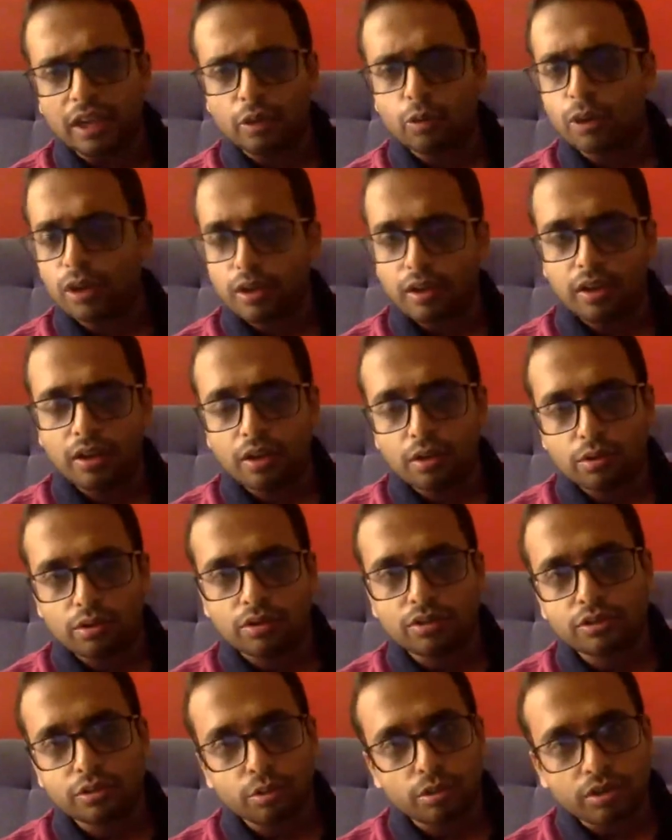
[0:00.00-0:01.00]

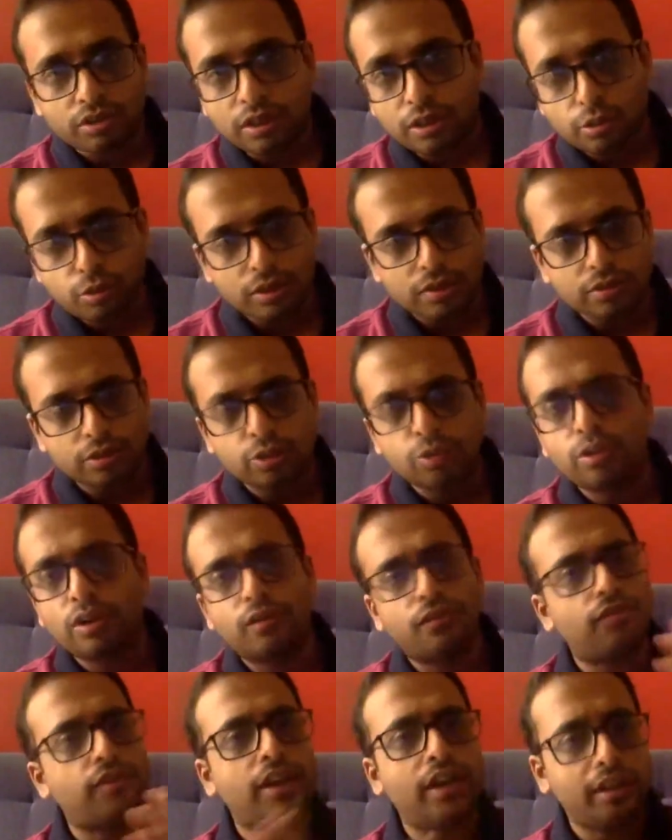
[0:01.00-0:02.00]
20-year-old soldier who has to go
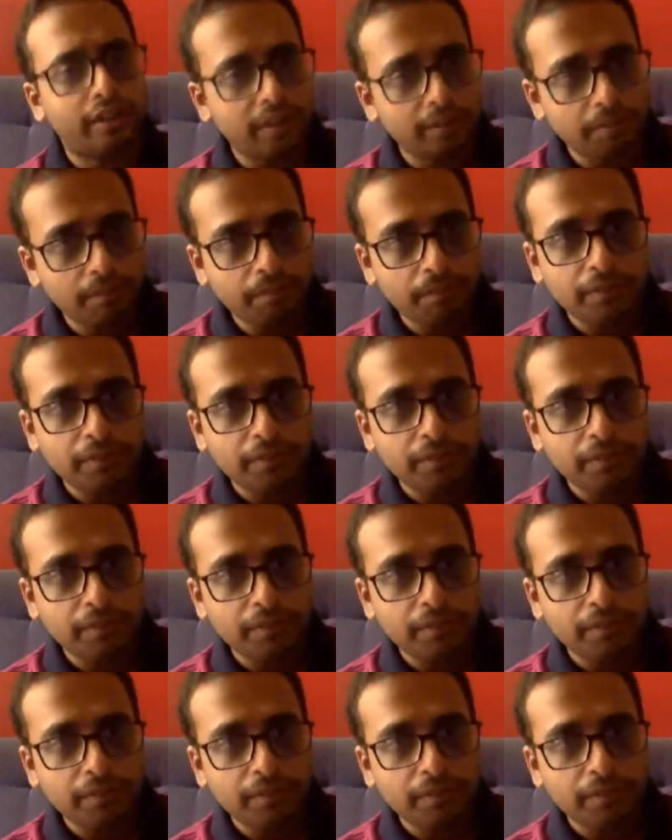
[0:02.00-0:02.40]
and fight them.